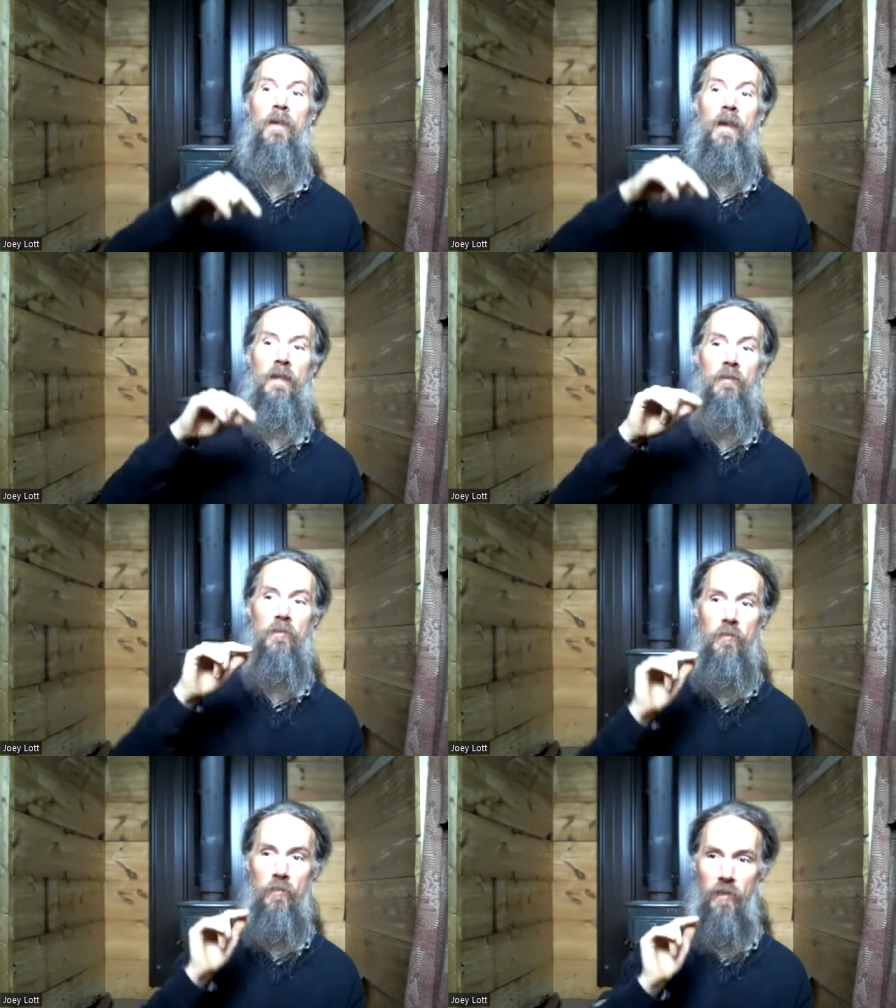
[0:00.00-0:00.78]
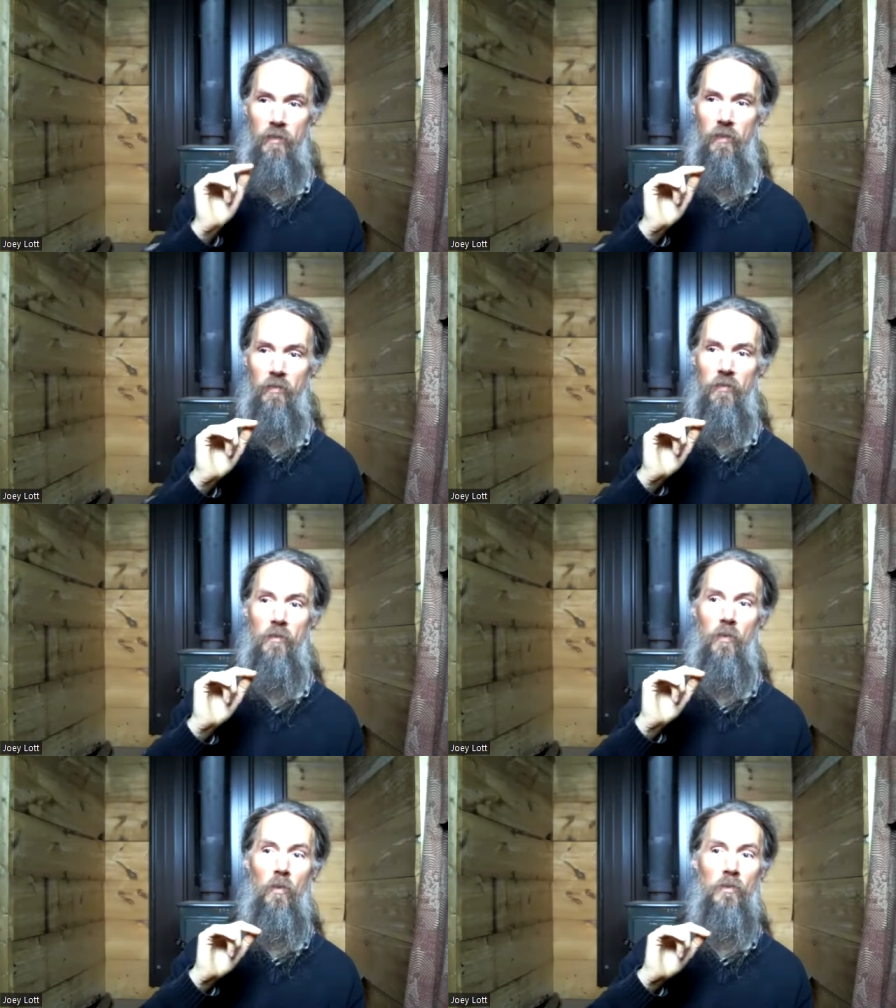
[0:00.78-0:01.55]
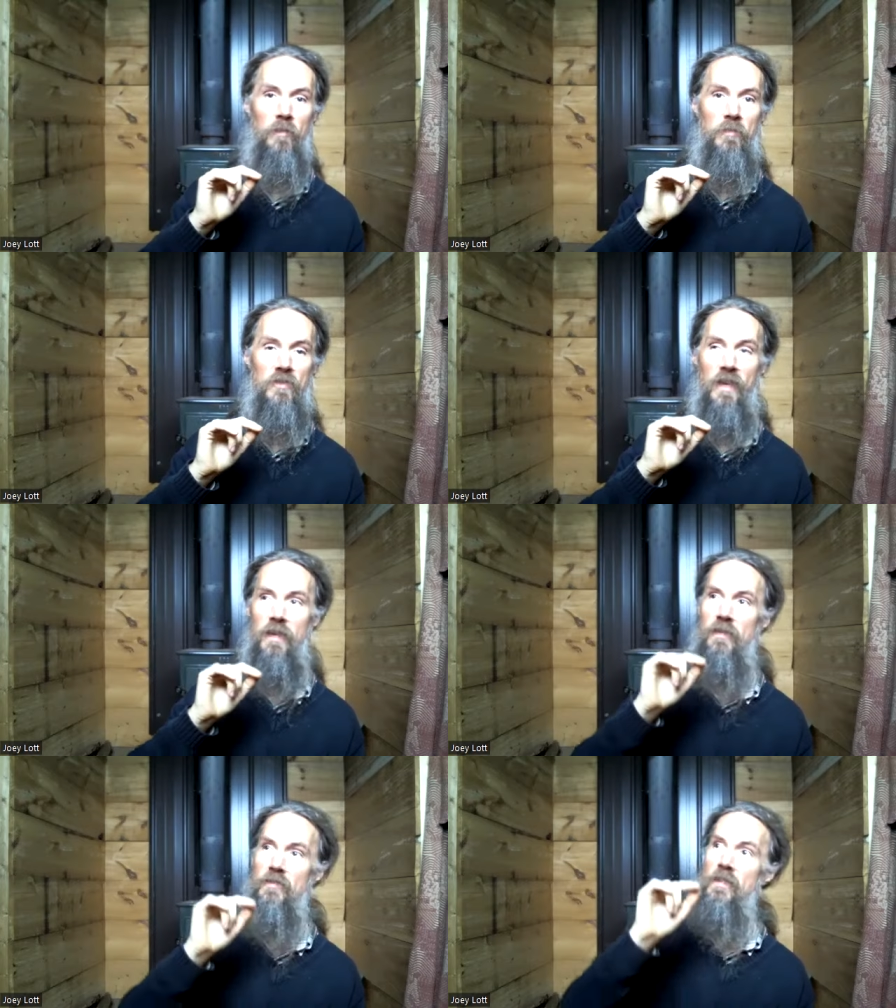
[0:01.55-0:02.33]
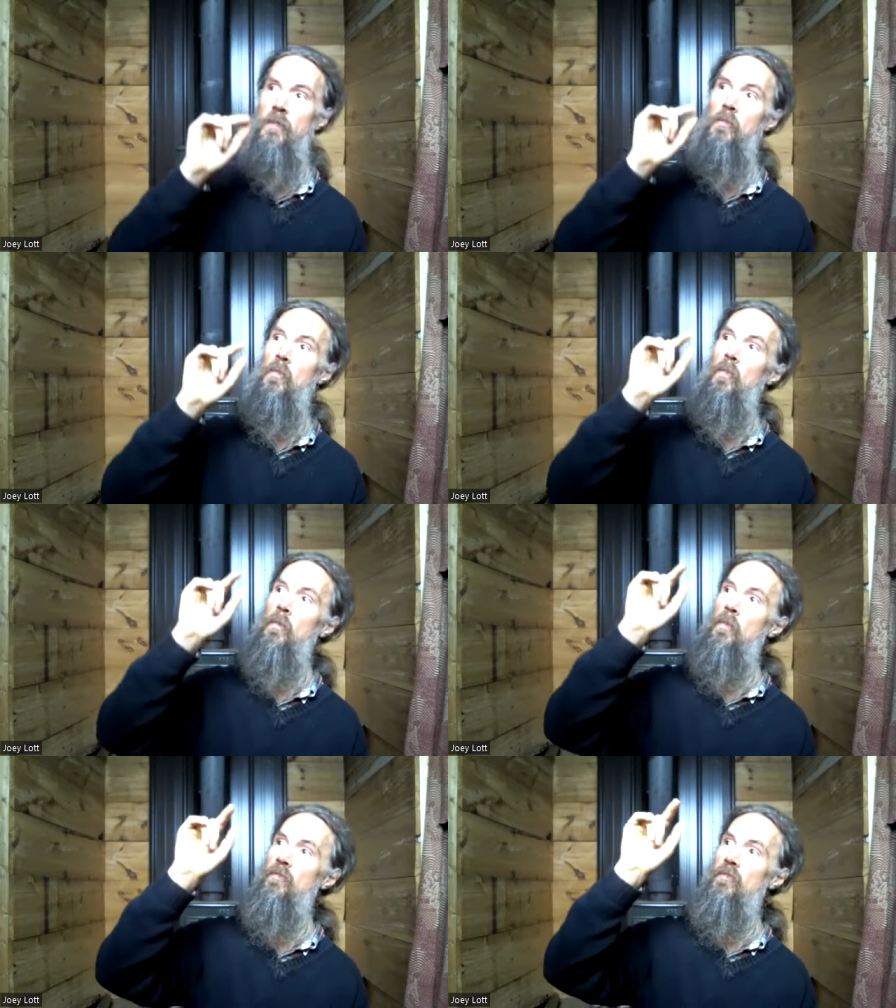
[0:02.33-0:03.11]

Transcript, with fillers: And the only mistake is then when we